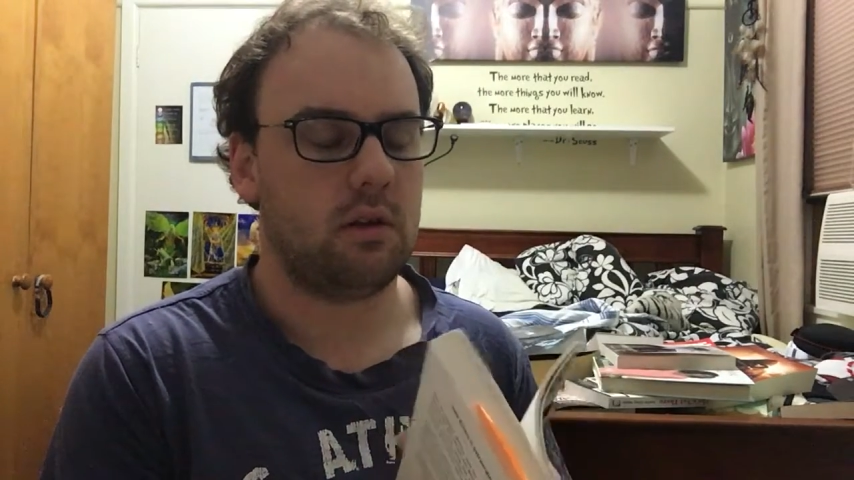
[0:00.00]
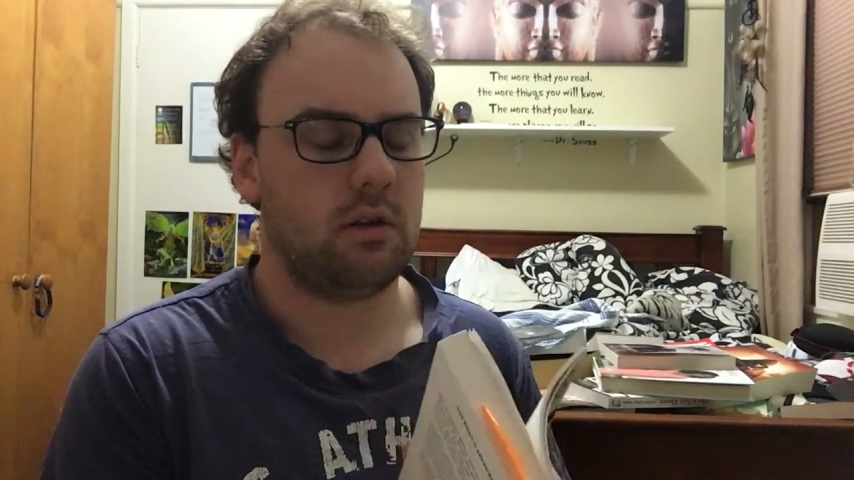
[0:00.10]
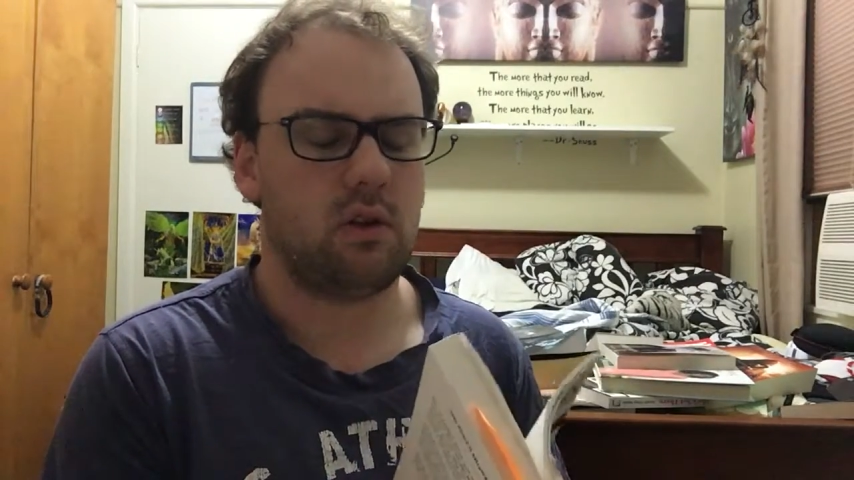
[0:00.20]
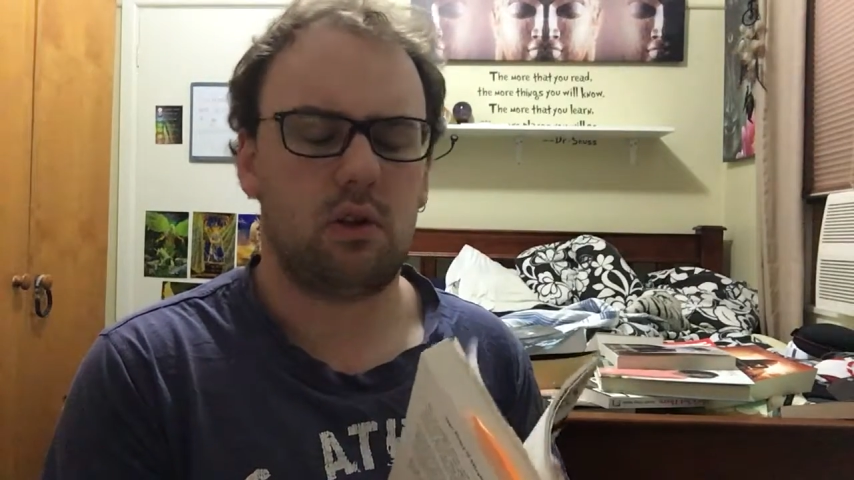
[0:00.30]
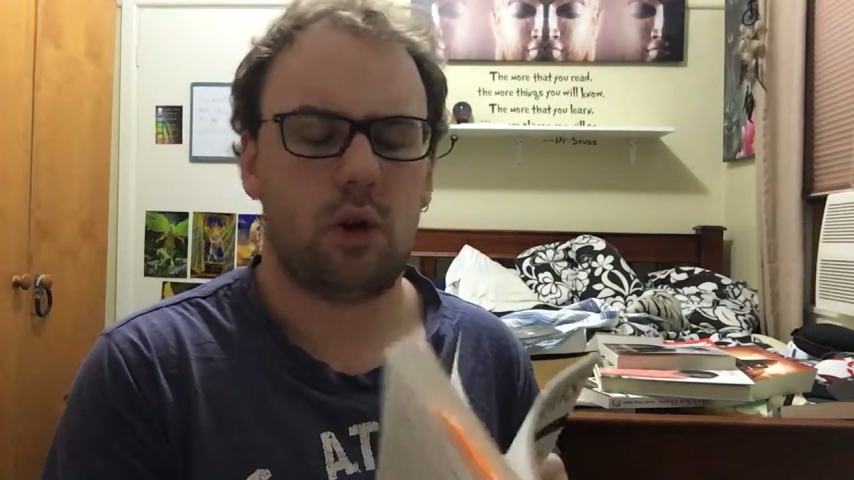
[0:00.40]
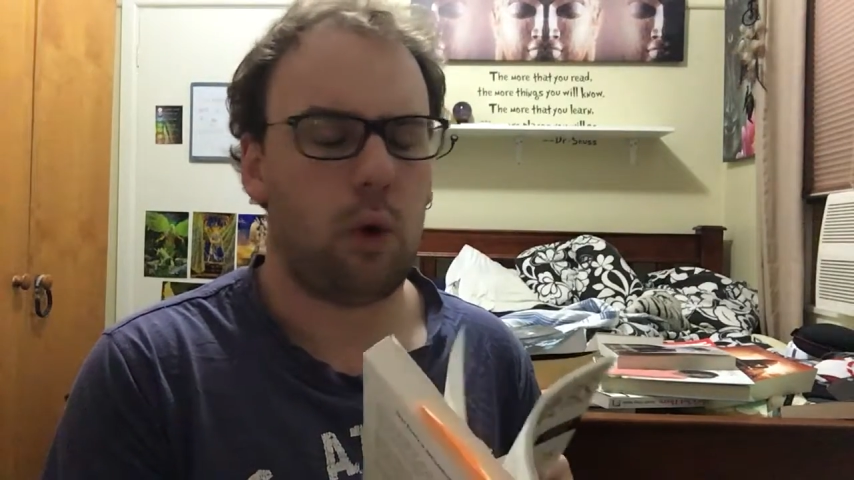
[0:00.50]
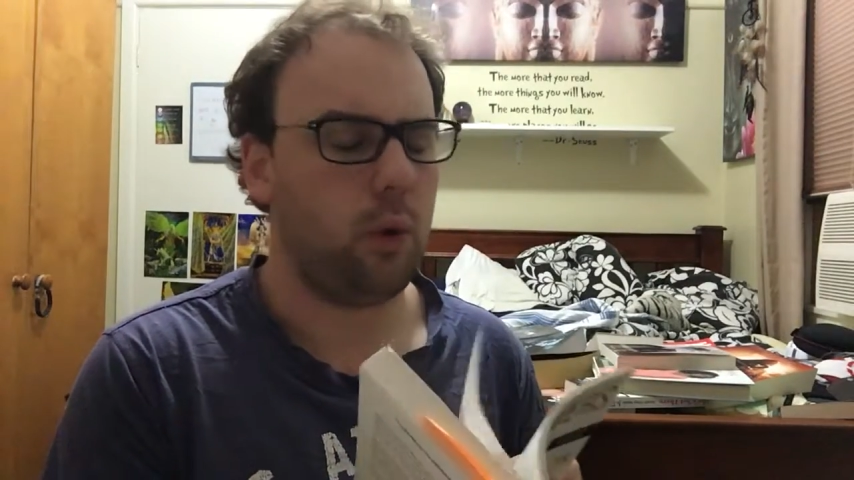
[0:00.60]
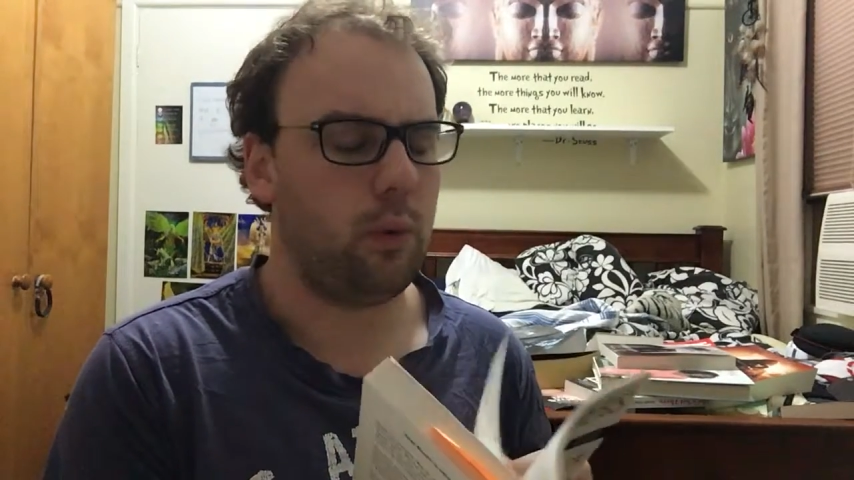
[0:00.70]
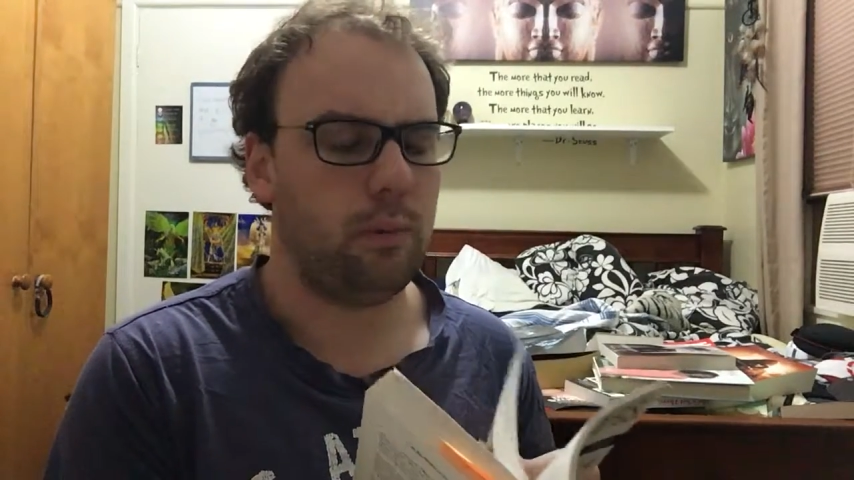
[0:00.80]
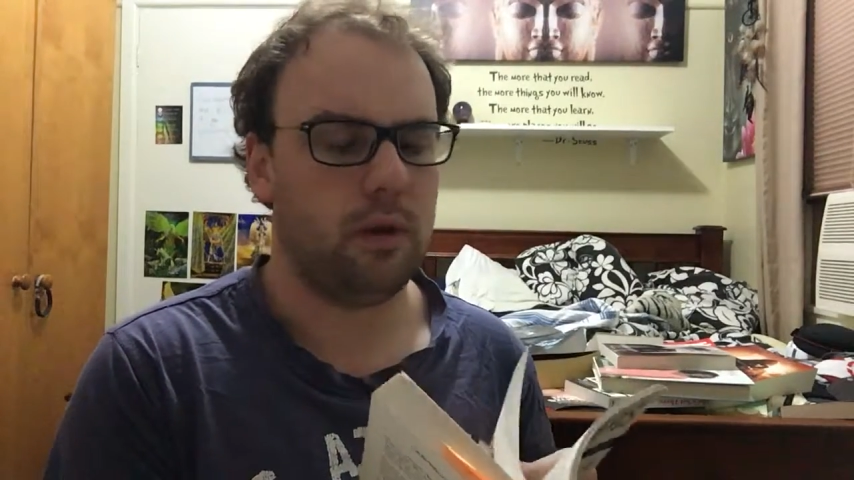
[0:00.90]
so
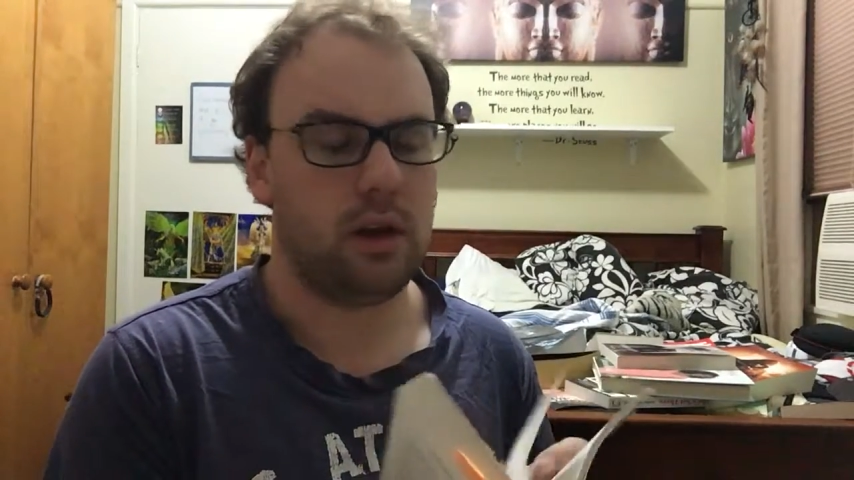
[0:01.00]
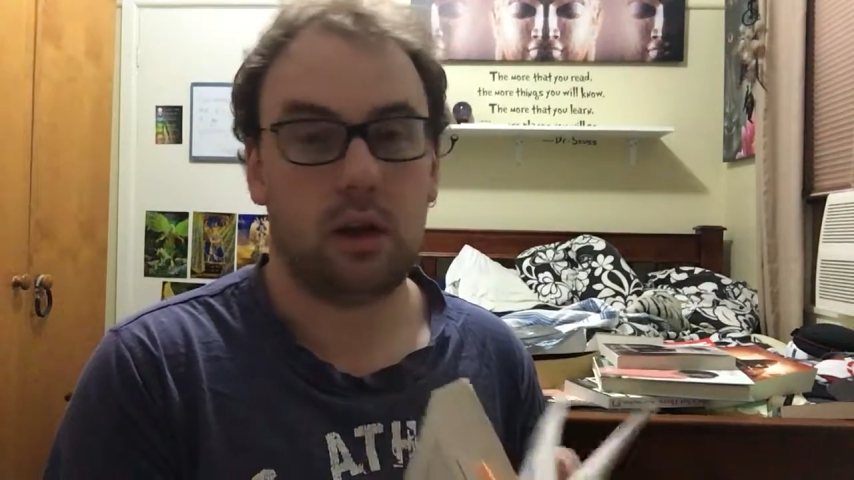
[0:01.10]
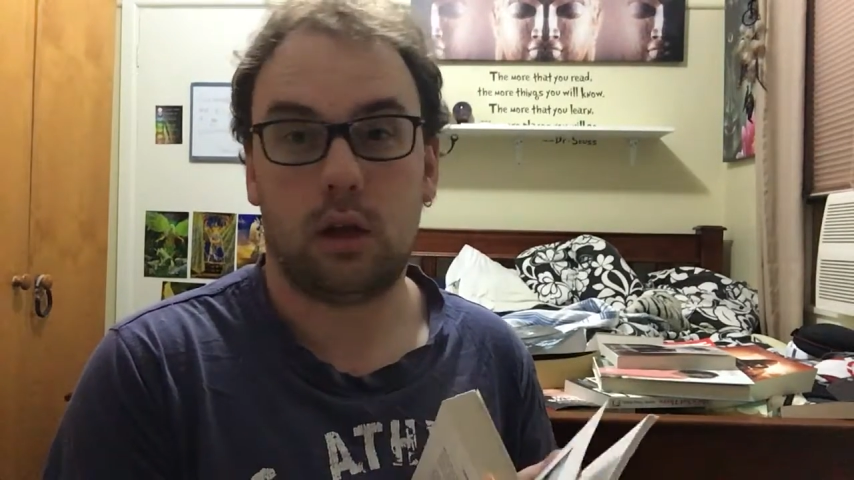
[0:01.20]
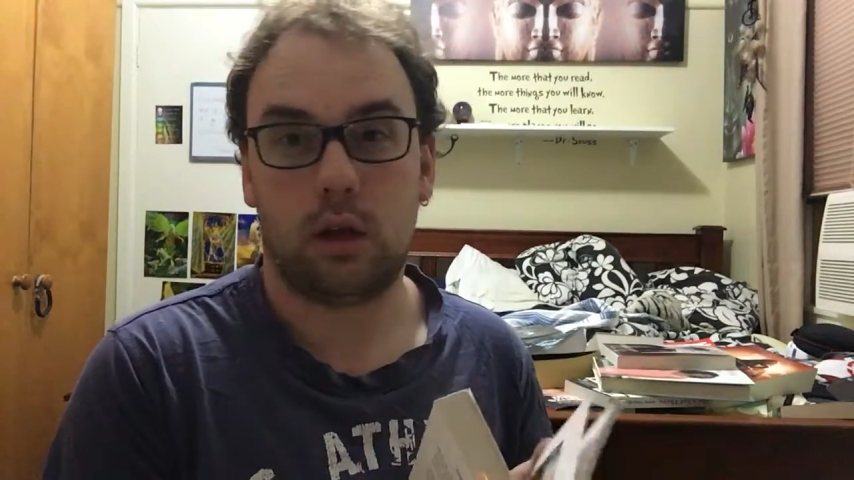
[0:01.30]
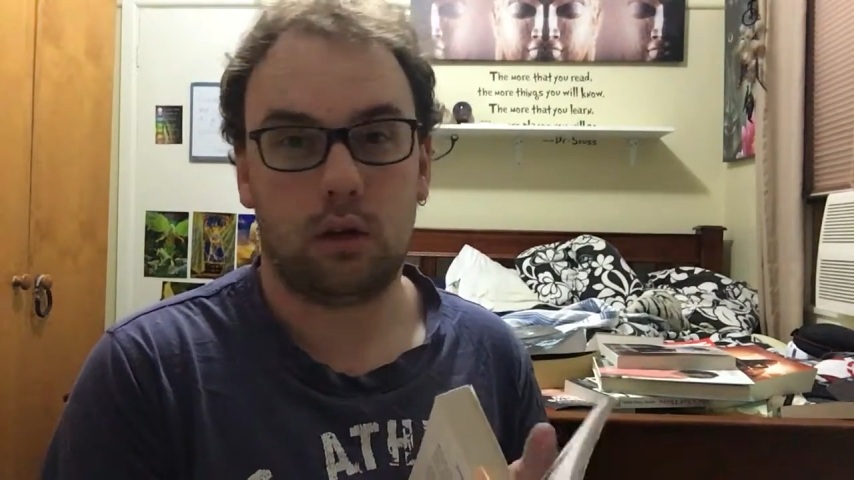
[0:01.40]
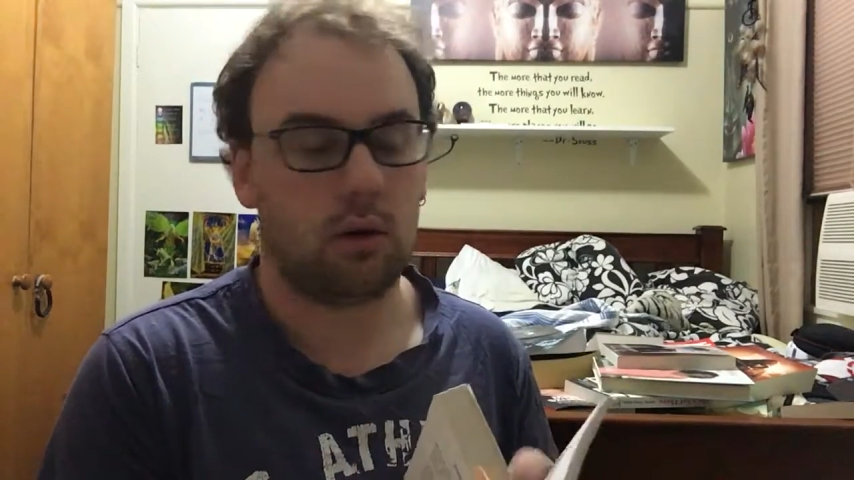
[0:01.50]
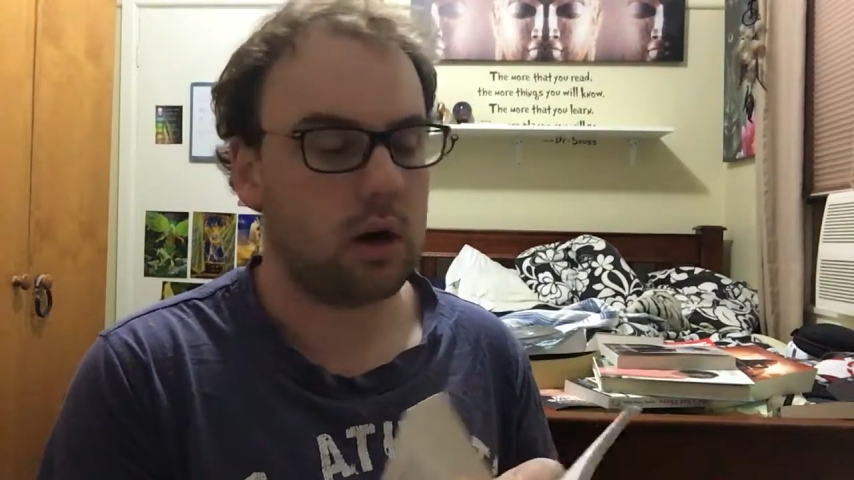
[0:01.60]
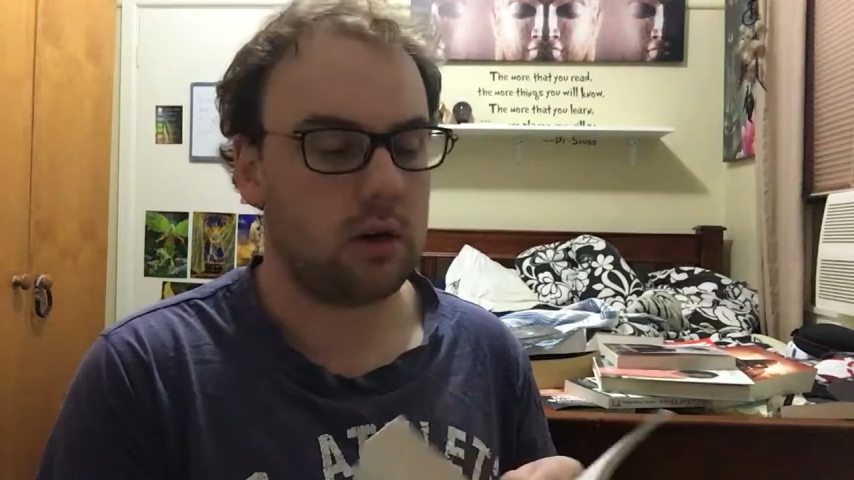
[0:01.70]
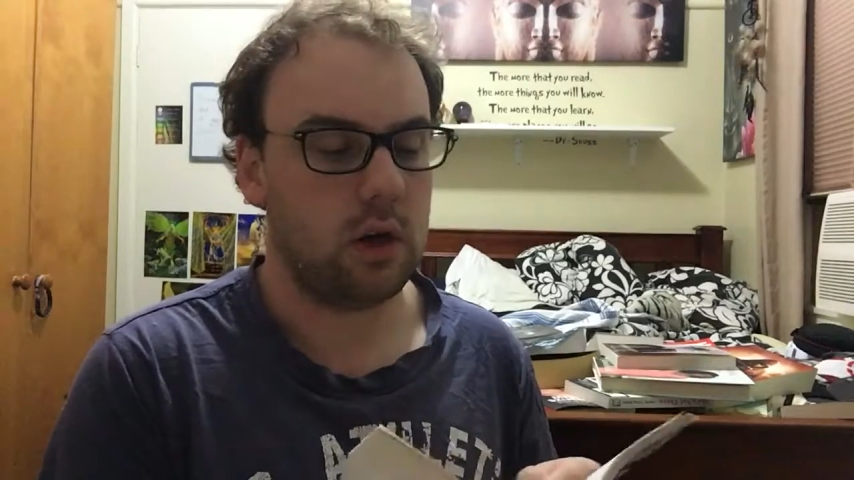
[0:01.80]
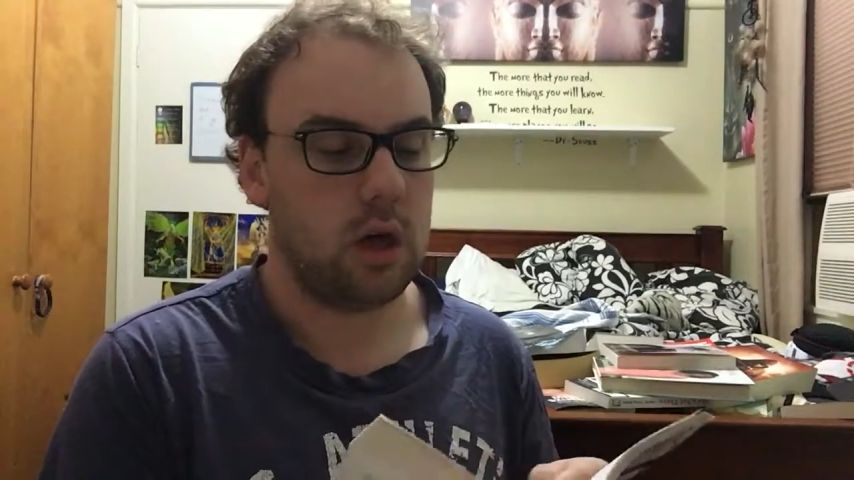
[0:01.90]
politically
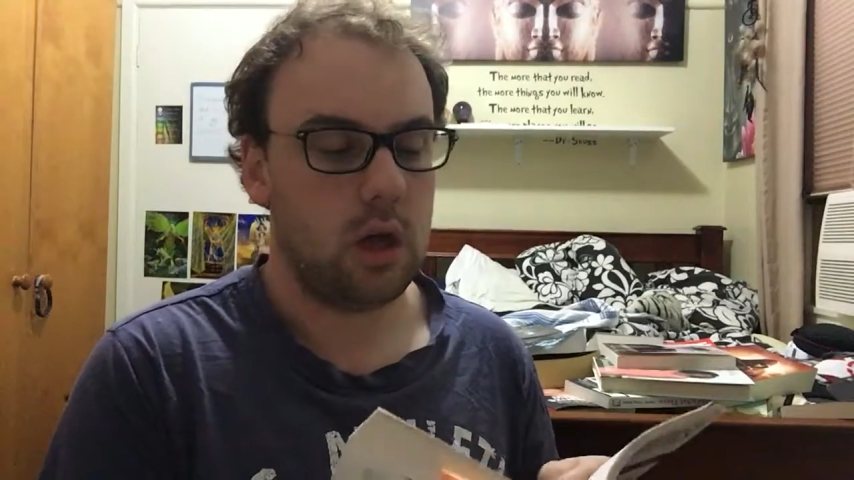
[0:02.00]
incorrect.